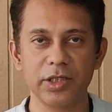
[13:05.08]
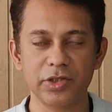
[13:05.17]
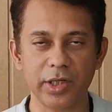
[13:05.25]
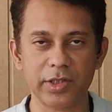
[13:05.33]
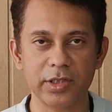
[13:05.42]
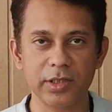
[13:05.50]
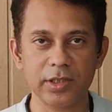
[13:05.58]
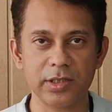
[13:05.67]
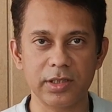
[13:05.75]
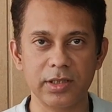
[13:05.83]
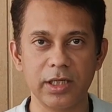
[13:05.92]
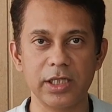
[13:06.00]
the
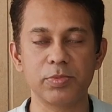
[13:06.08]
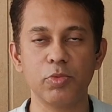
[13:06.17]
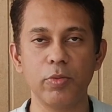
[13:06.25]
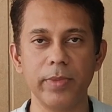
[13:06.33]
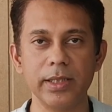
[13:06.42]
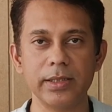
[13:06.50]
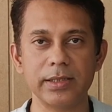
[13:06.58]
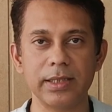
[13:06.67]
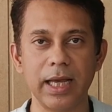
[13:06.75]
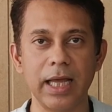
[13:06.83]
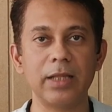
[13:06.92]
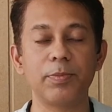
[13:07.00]
structures, its movements
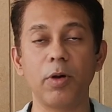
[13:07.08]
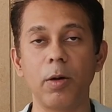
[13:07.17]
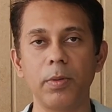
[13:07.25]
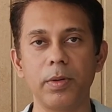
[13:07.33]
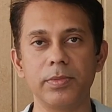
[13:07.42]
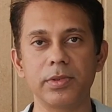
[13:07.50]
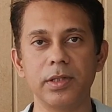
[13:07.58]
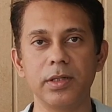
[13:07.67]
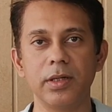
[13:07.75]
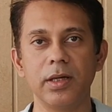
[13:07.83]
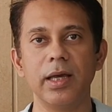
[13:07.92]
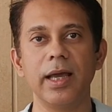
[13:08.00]
and the problems
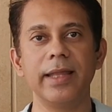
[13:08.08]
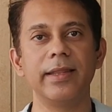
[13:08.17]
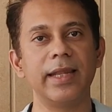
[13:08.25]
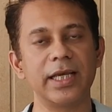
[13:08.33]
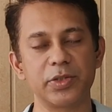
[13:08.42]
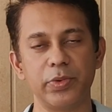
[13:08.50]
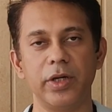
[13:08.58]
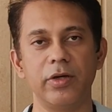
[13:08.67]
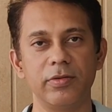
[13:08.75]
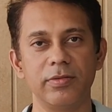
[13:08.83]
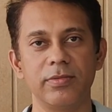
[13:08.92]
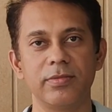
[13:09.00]
in the next
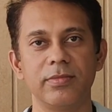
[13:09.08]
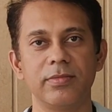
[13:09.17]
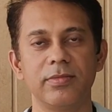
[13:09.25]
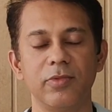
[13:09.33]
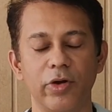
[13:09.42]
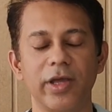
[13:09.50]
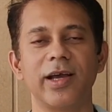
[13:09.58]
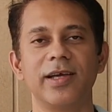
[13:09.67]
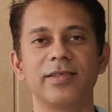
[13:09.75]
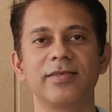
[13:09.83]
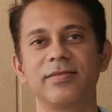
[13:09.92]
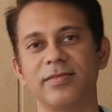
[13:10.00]
video. Okay
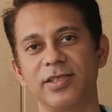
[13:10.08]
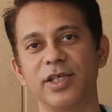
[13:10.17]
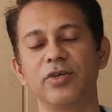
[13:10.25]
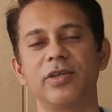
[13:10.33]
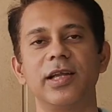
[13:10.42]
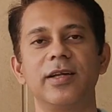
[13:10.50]
guys, see you